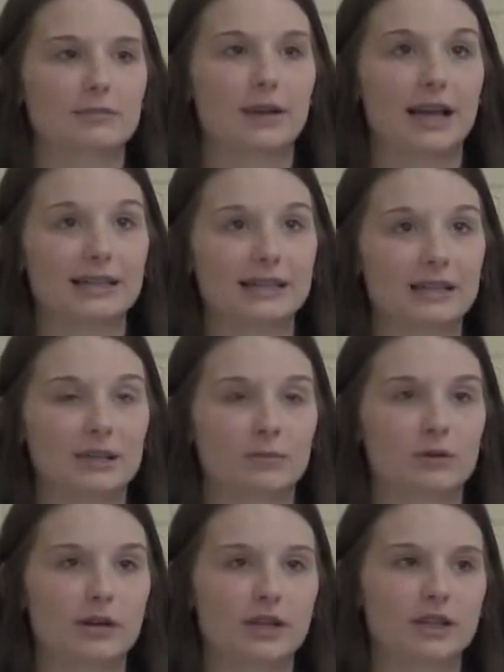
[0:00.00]
by asking them
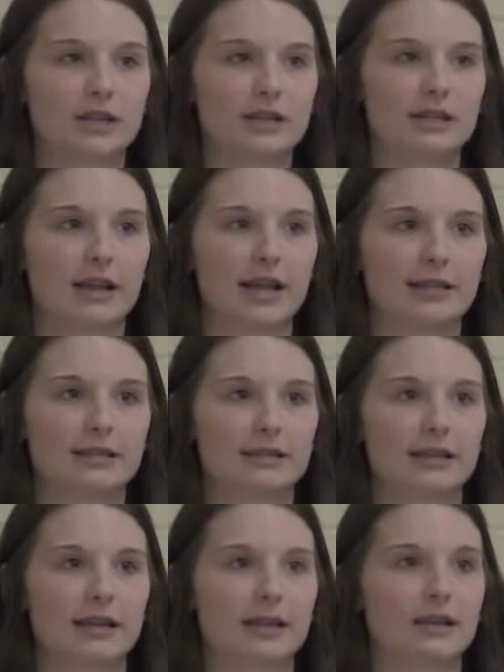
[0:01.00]
a question as
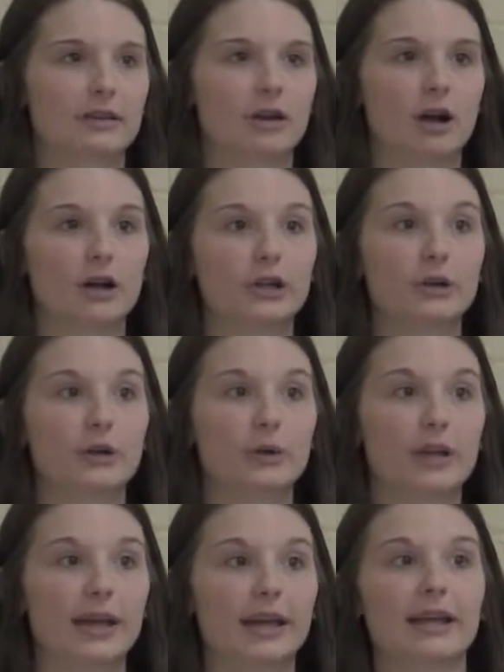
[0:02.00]
like, are you
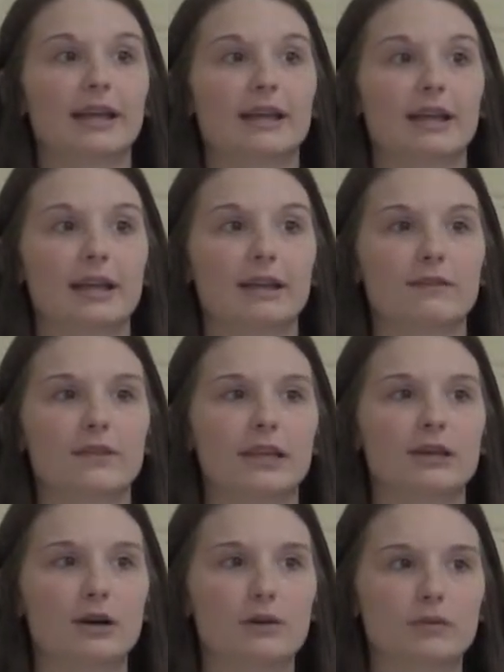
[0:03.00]
okay? And if
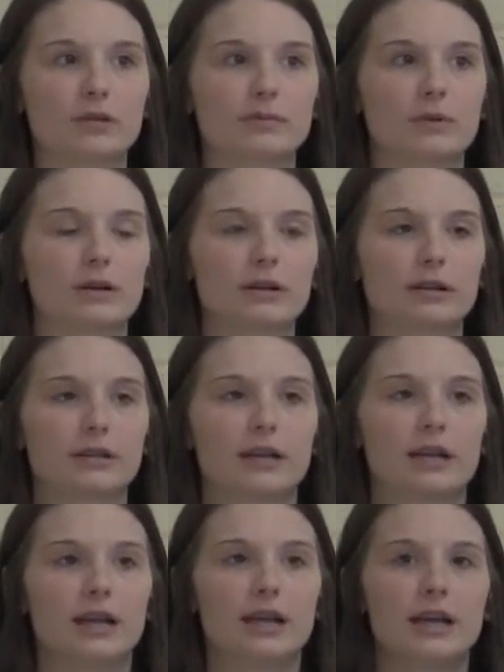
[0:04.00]
they don't respond,
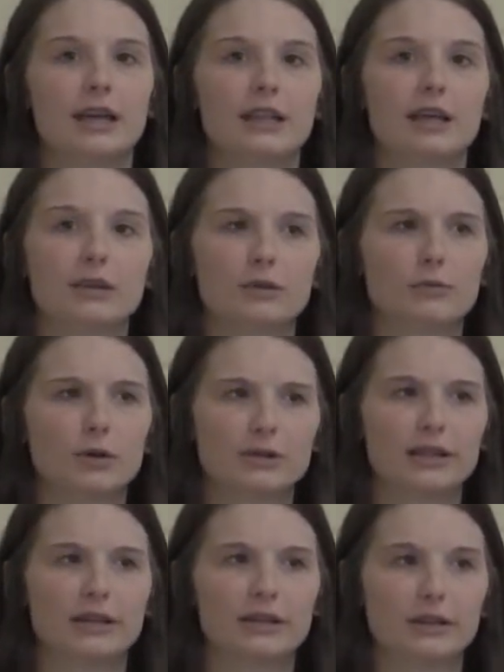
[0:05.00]
then you
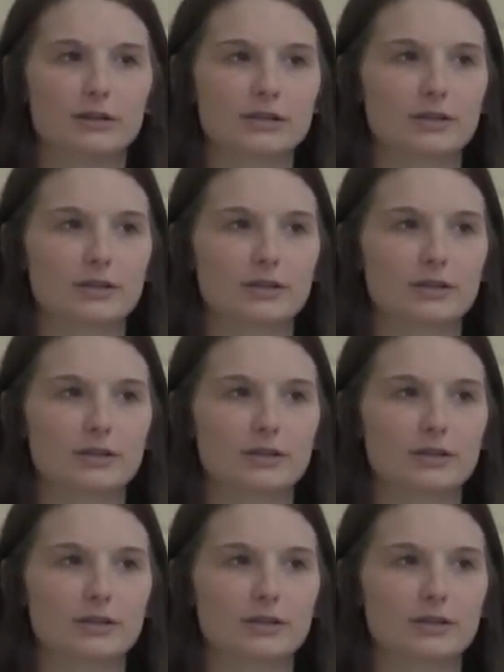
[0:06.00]
most likely know